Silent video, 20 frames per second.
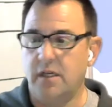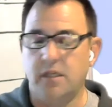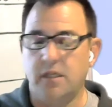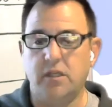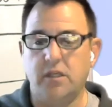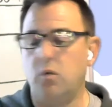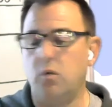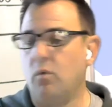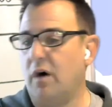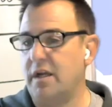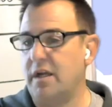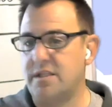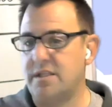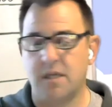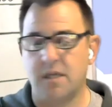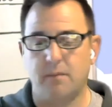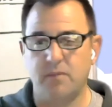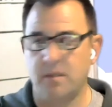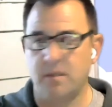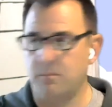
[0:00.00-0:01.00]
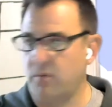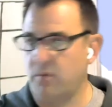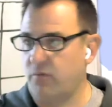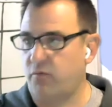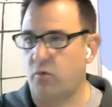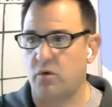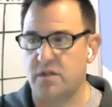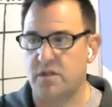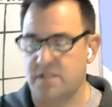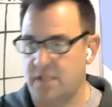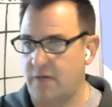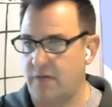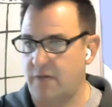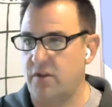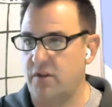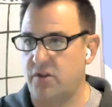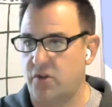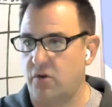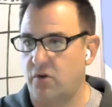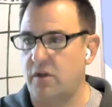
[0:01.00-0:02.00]
You want something before
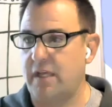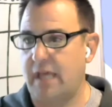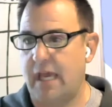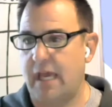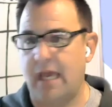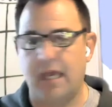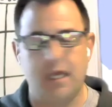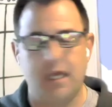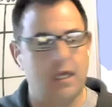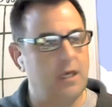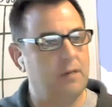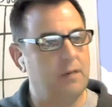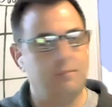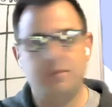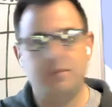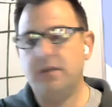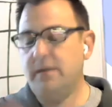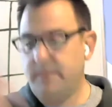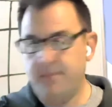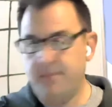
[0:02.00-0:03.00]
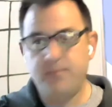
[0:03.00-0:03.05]
7:30 a.m.,